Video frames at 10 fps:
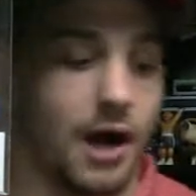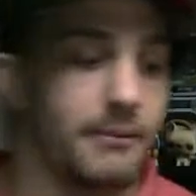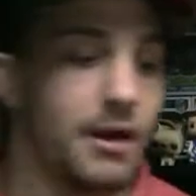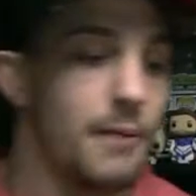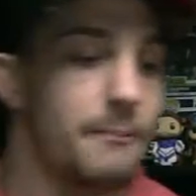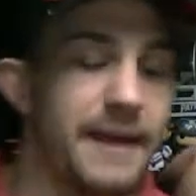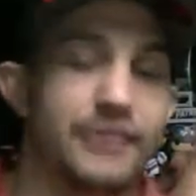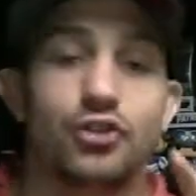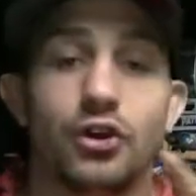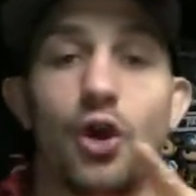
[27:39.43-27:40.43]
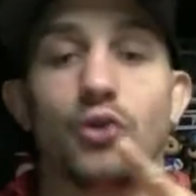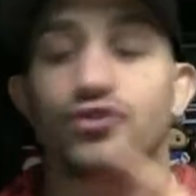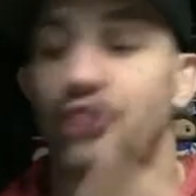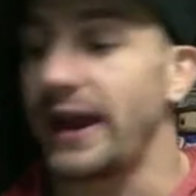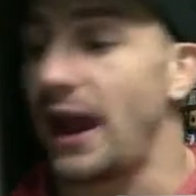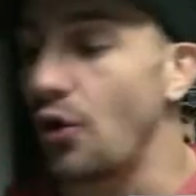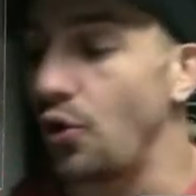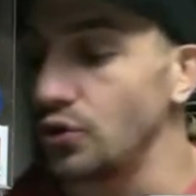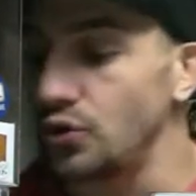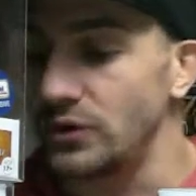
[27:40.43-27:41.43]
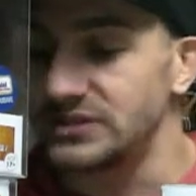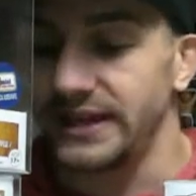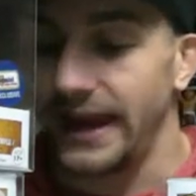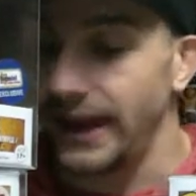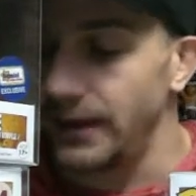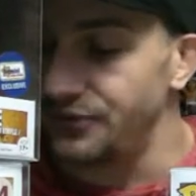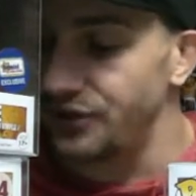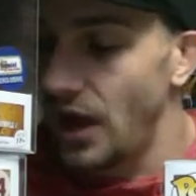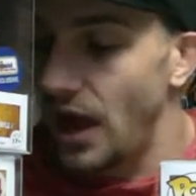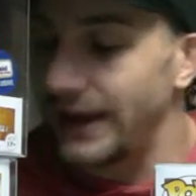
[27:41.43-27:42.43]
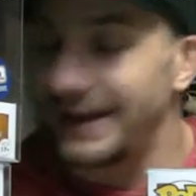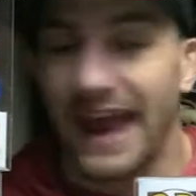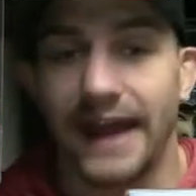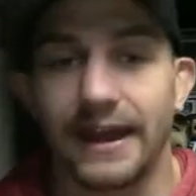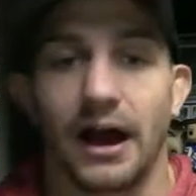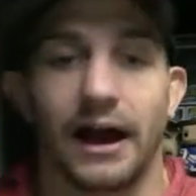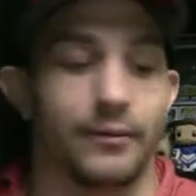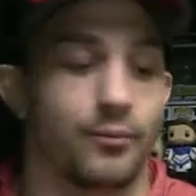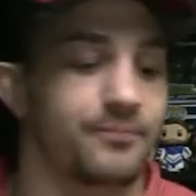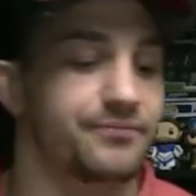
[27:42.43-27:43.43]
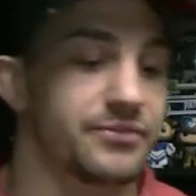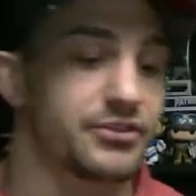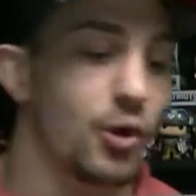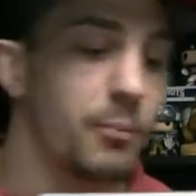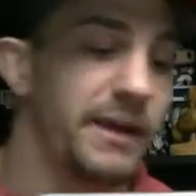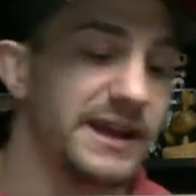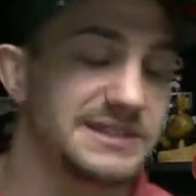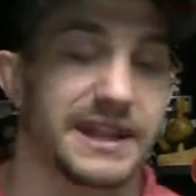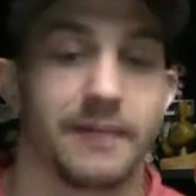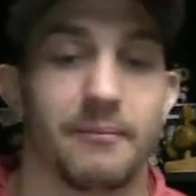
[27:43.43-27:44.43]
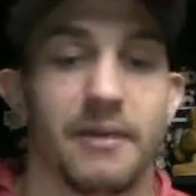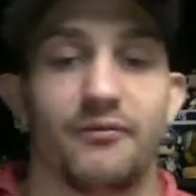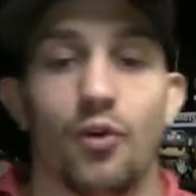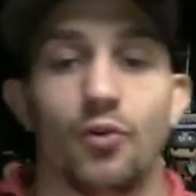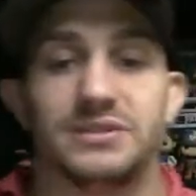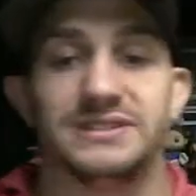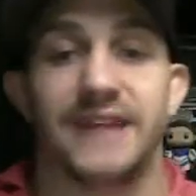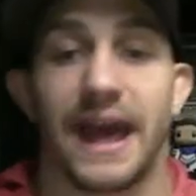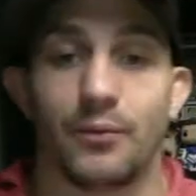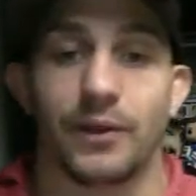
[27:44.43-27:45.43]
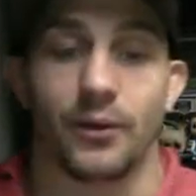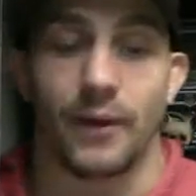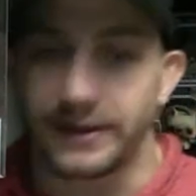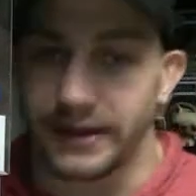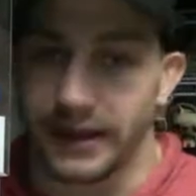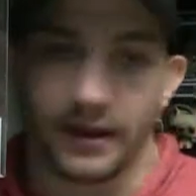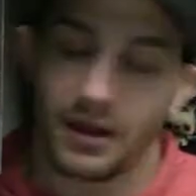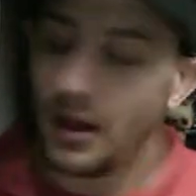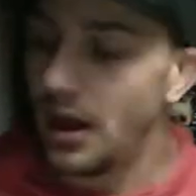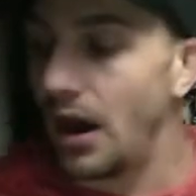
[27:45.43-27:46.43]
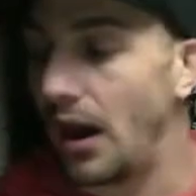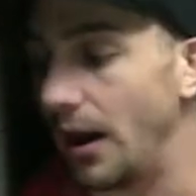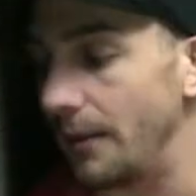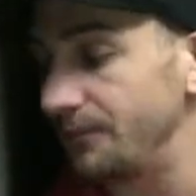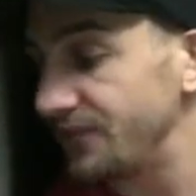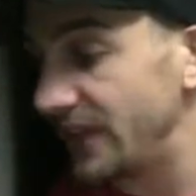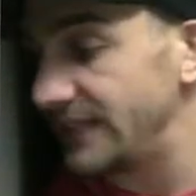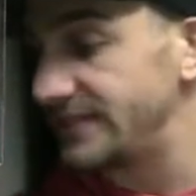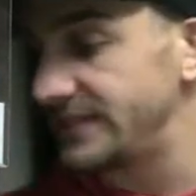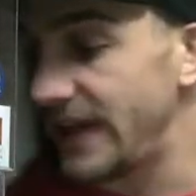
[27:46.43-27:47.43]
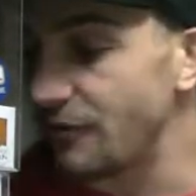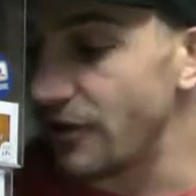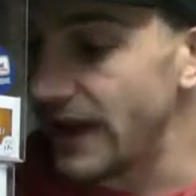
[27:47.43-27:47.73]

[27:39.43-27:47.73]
Make sure you go check out Cool Toys and Games. Again, I'm so pissed that my phone was dead when I went there. It's dead right now.